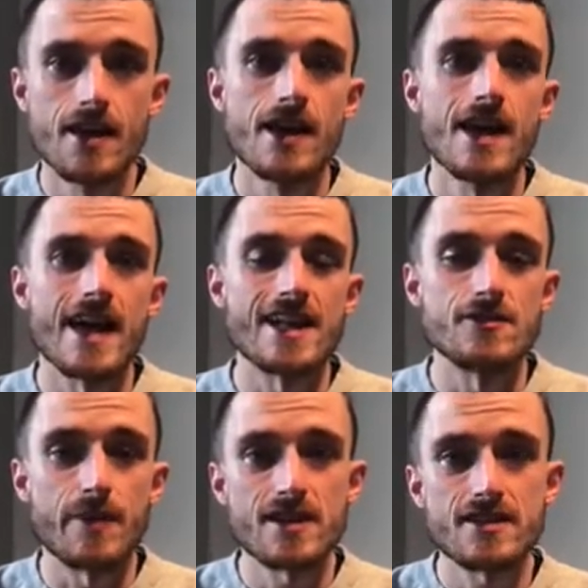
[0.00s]
it's
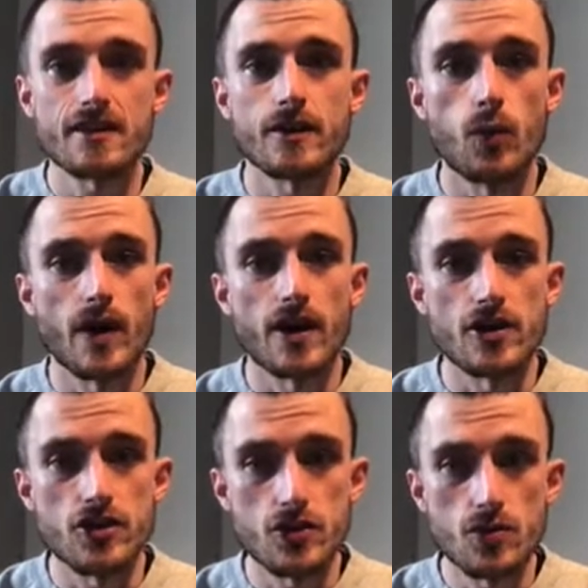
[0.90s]
basically where
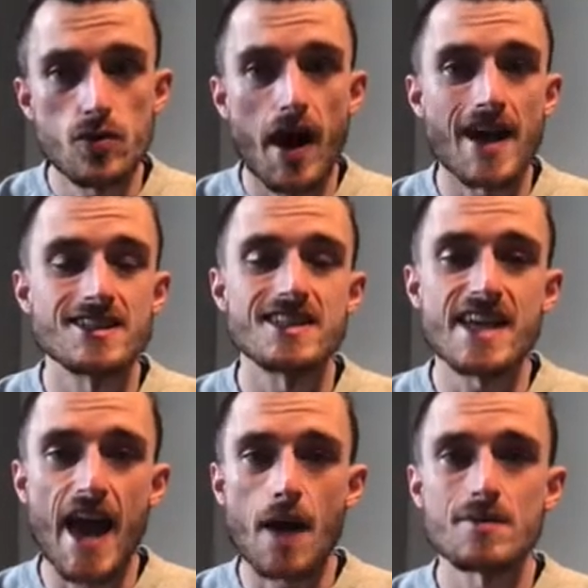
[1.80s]
you, as the
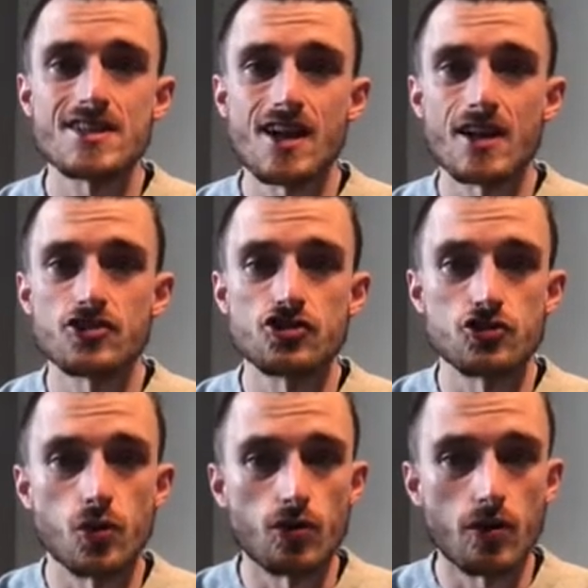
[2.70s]
Amazon
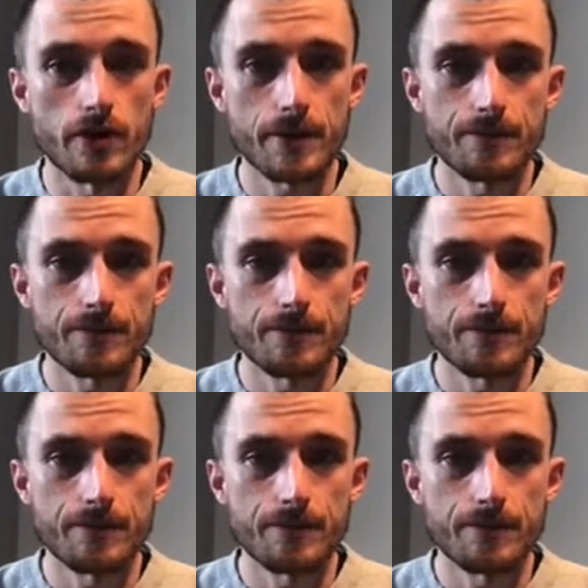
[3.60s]
store owner,